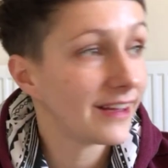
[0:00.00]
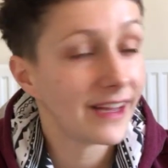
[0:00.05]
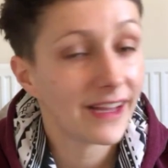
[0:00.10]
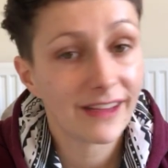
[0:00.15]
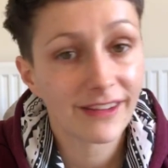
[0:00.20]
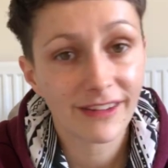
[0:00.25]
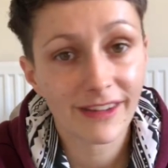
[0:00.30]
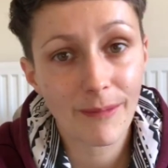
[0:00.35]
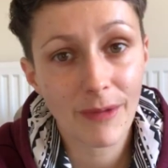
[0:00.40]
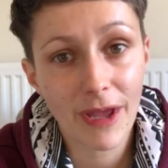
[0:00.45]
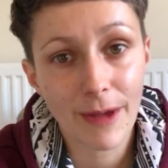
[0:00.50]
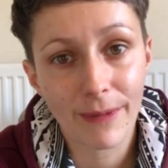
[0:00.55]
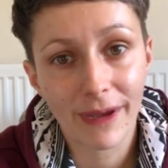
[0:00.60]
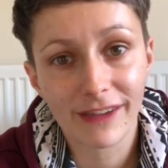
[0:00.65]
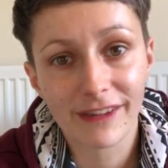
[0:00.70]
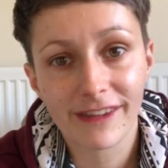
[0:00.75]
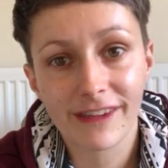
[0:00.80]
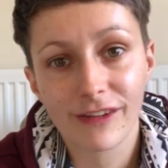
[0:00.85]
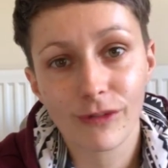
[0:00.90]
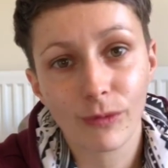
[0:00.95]
Send me a
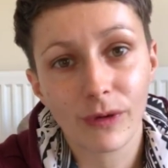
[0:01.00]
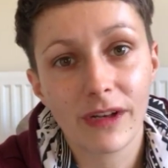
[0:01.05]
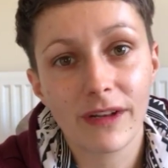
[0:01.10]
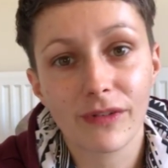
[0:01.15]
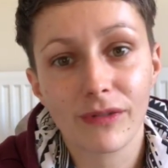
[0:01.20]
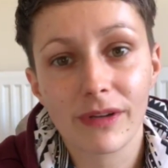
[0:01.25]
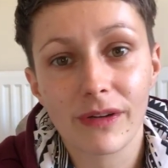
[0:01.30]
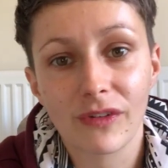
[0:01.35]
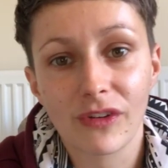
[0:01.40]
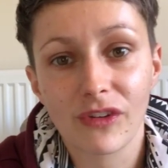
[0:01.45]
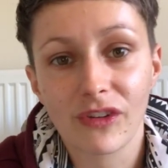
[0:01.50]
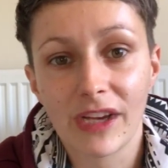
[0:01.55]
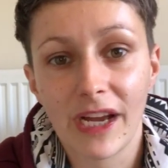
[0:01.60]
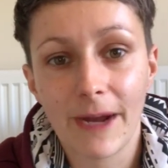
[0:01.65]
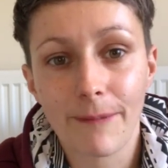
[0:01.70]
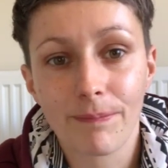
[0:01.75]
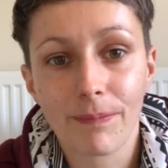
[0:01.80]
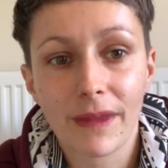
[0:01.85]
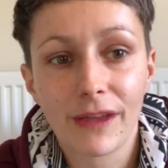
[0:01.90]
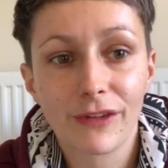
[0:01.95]
message. We'd love to have a chat.
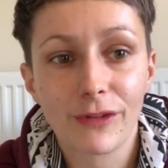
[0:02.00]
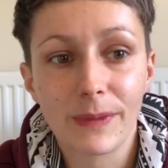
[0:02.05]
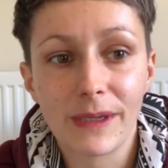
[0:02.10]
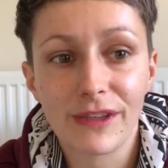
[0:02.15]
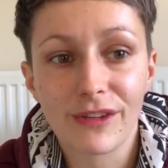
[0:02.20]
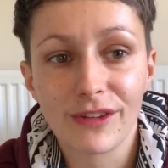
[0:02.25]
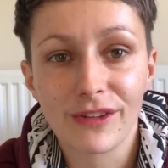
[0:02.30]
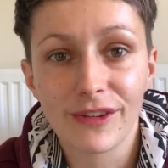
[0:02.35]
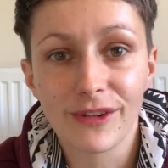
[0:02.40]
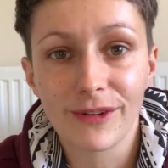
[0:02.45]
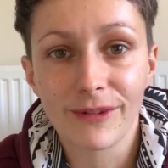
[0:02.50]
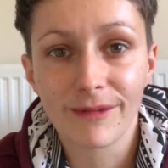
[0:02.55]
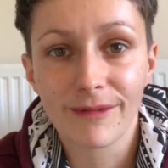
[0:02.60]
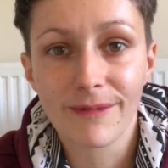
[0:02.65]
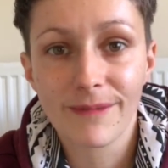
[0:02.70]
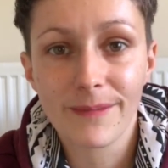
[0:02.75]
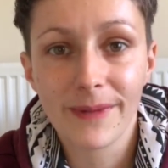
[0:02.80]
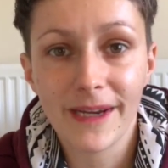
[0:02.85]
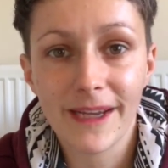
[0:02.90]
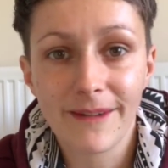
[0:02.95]
Speak to you soon.
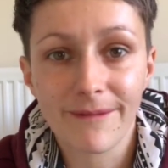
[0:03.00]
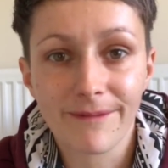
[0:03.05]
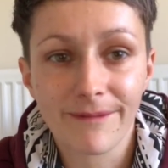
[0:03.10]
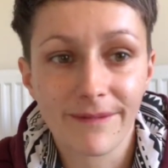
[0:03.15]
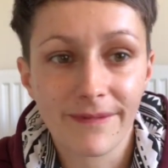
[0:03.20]
Bye.